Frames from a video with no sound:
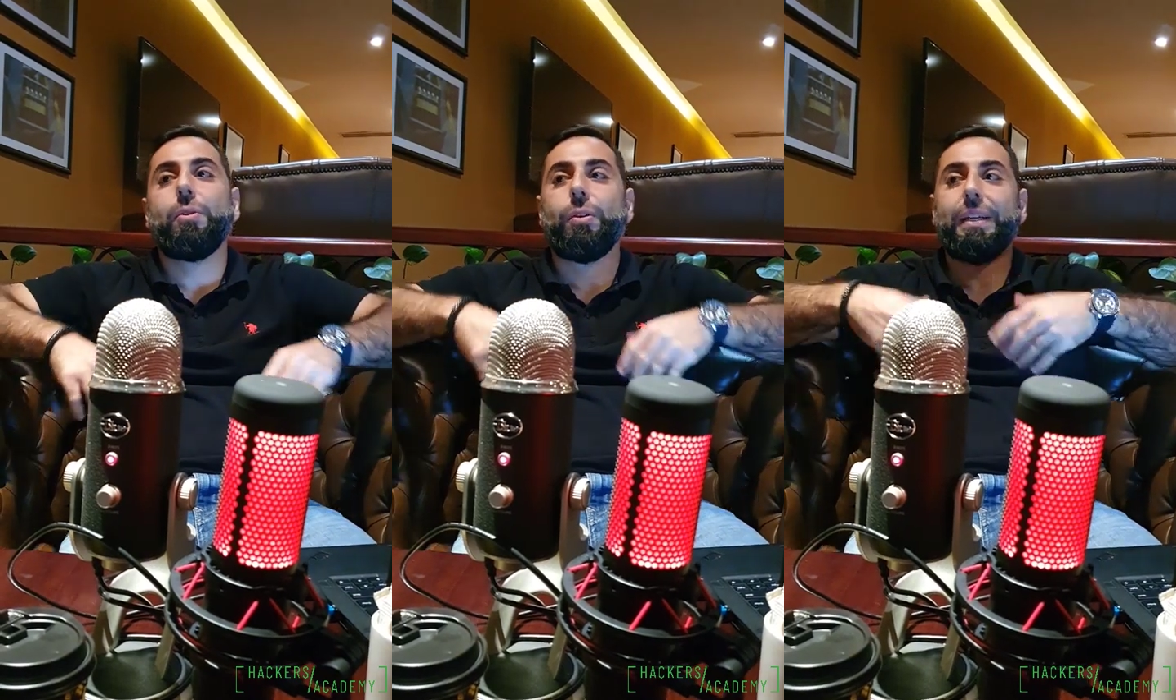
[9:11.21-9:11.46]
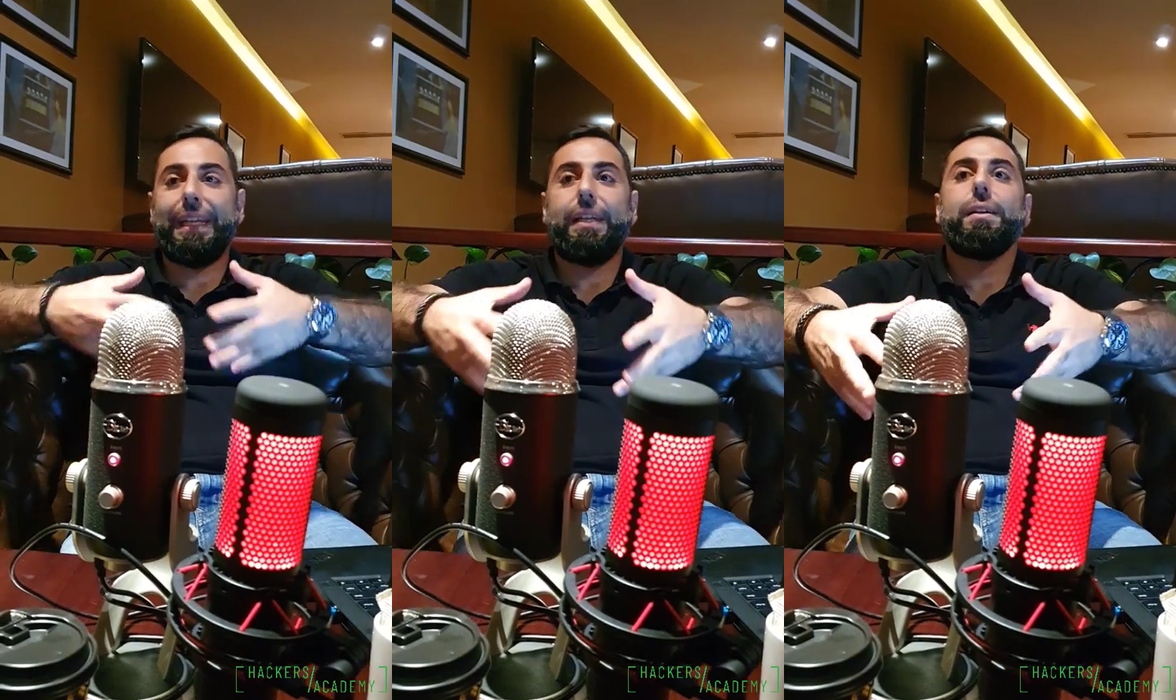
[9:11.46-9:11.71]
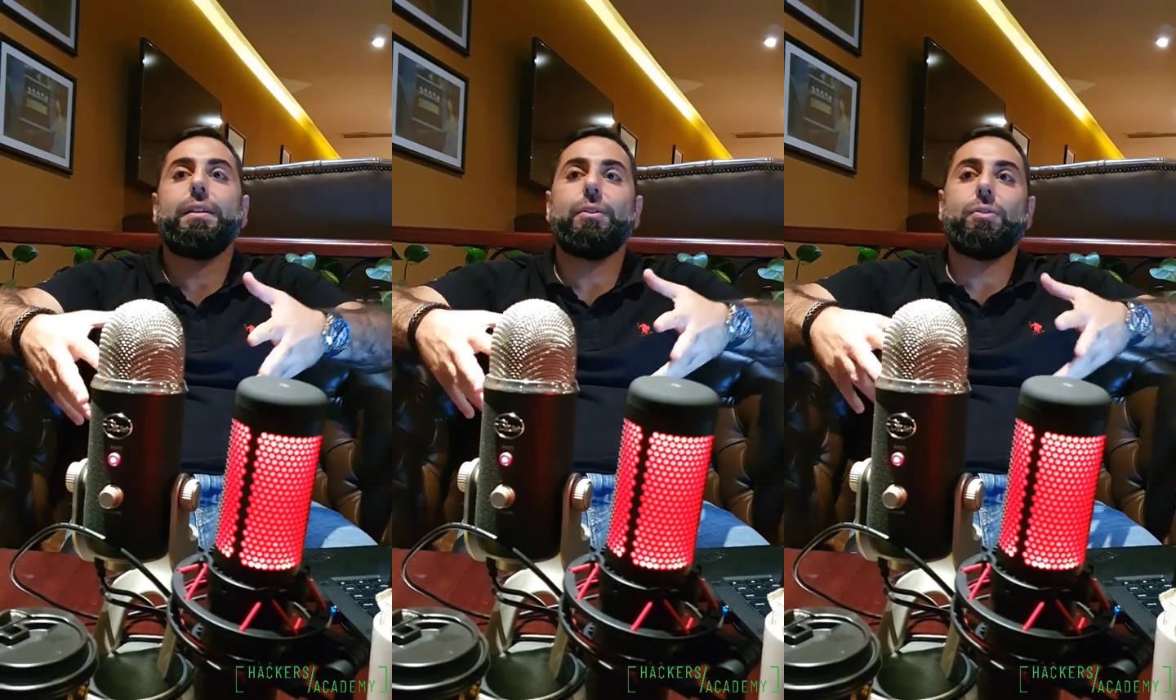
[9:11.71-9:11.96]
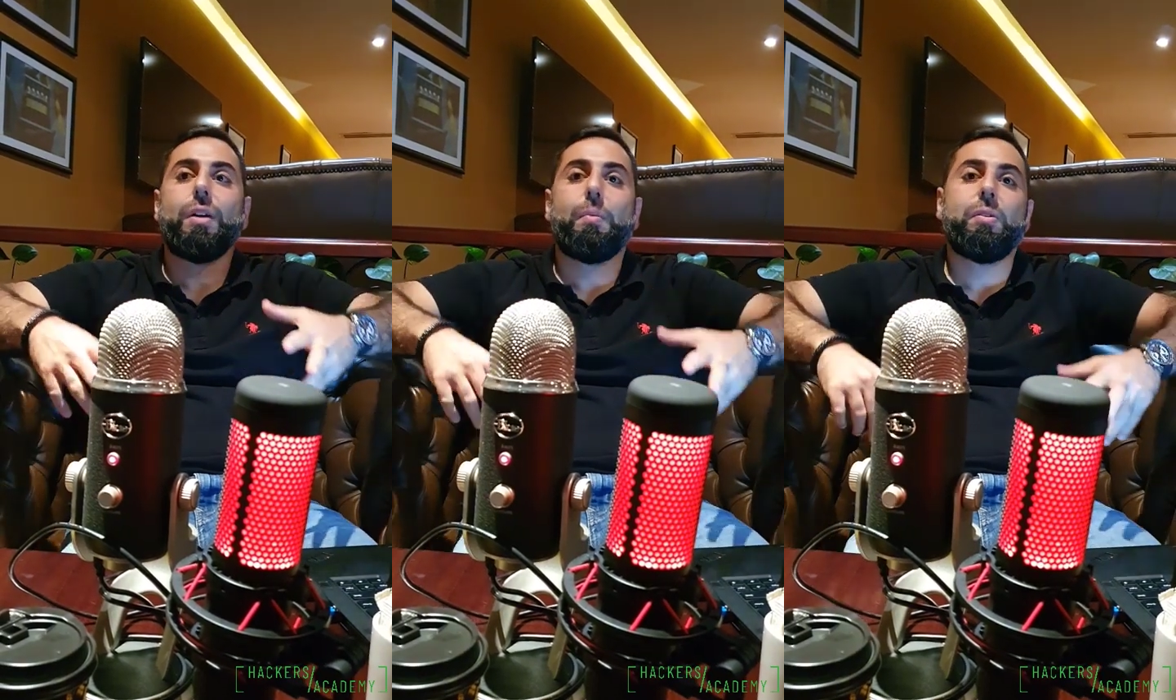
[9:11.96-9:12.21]
or getting into
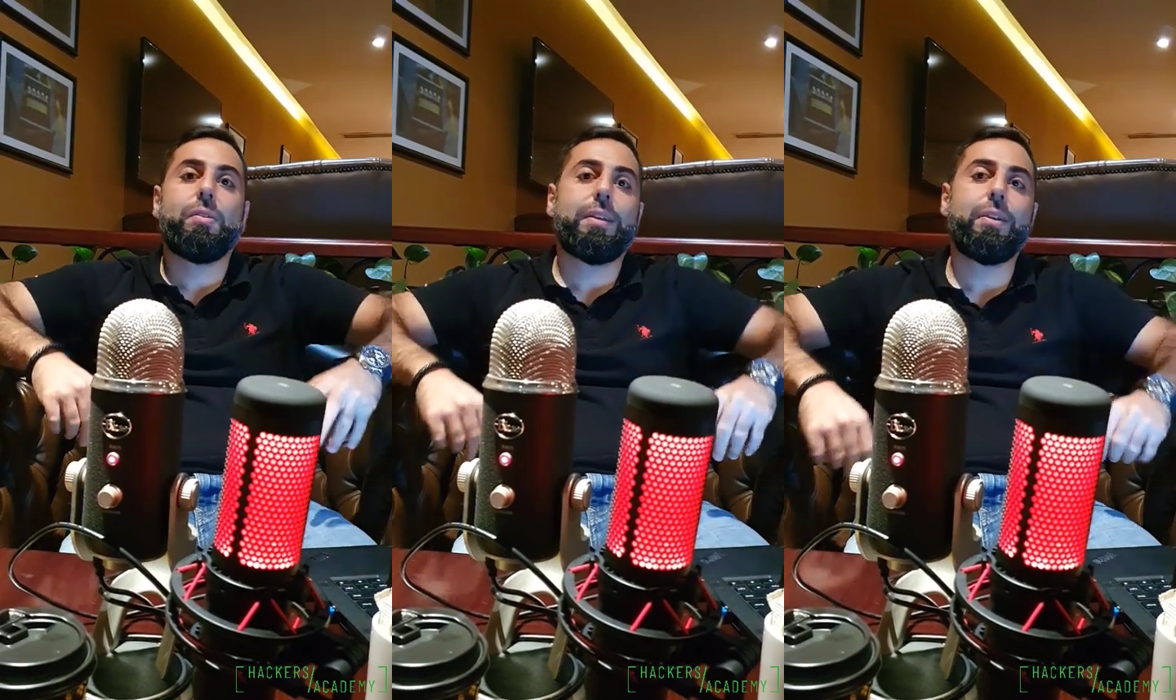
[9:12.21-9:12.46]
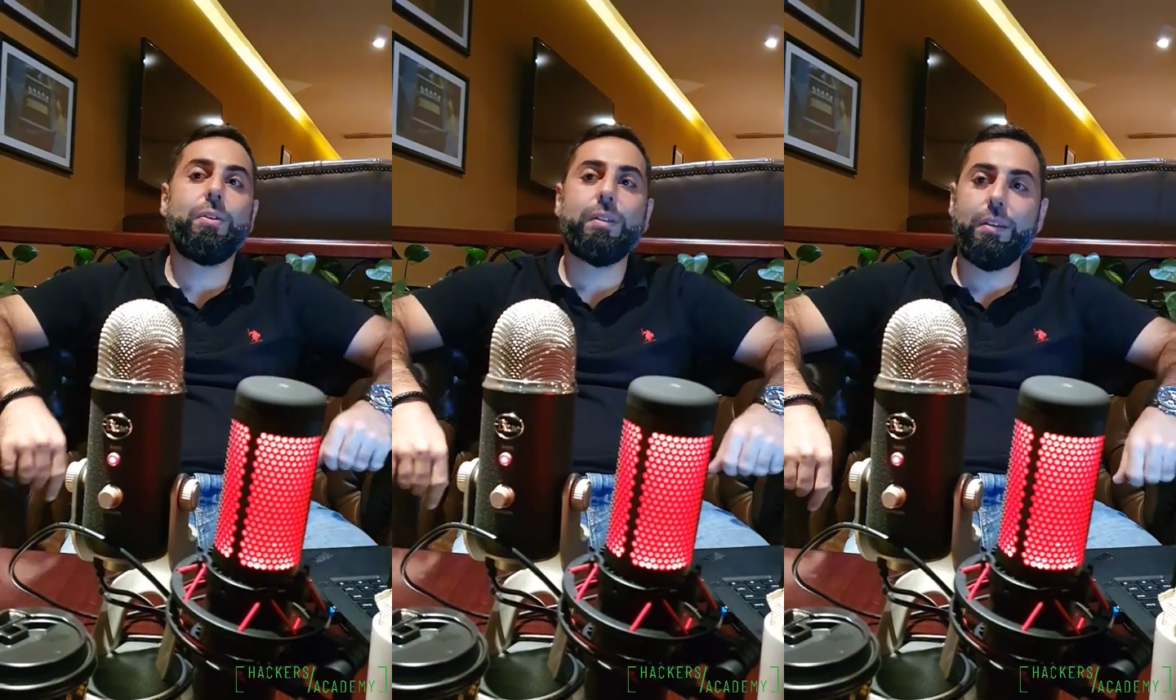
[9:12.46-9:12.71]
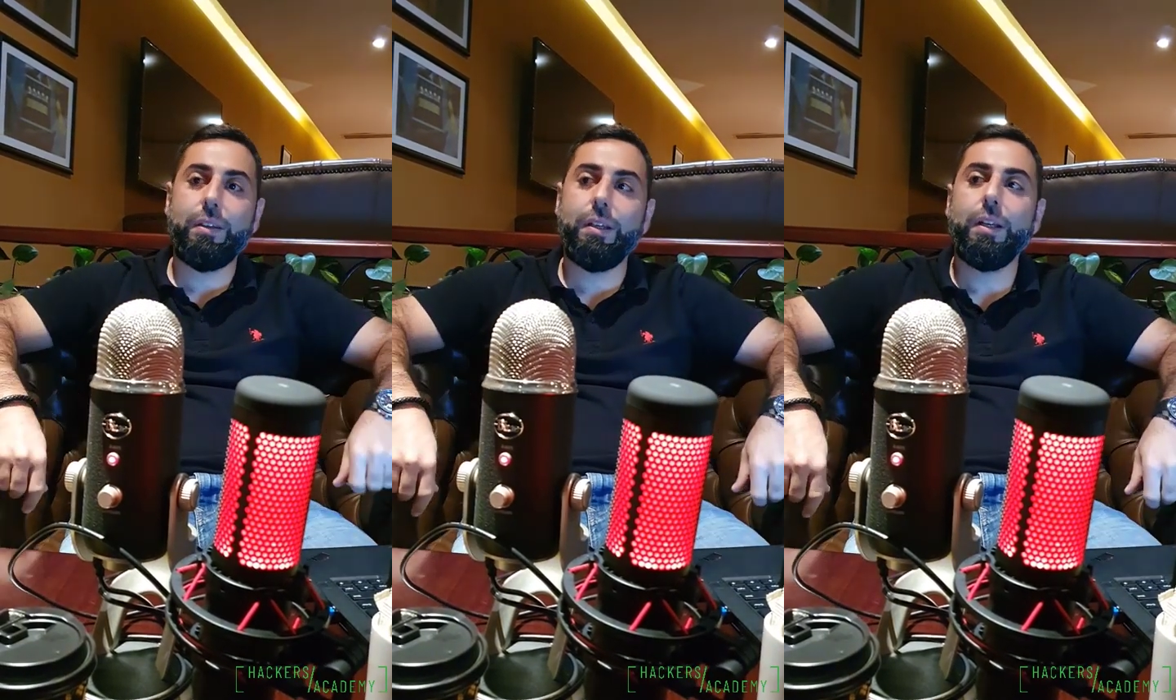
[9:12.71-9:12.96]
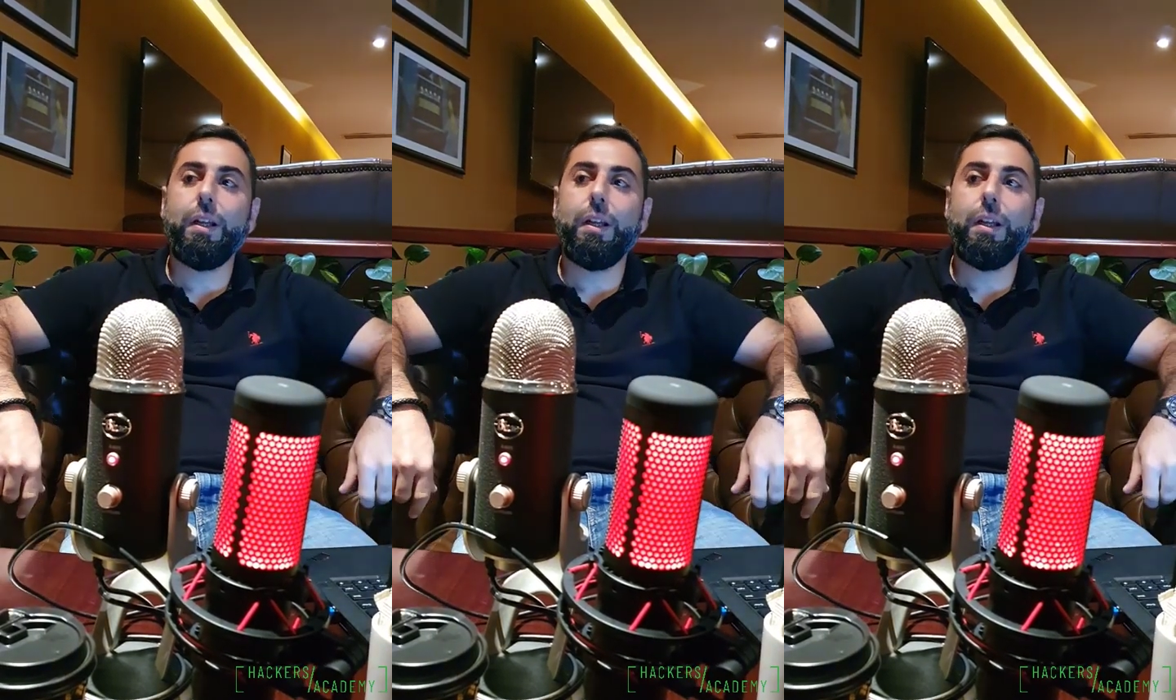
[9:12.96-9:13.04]
cybersecurity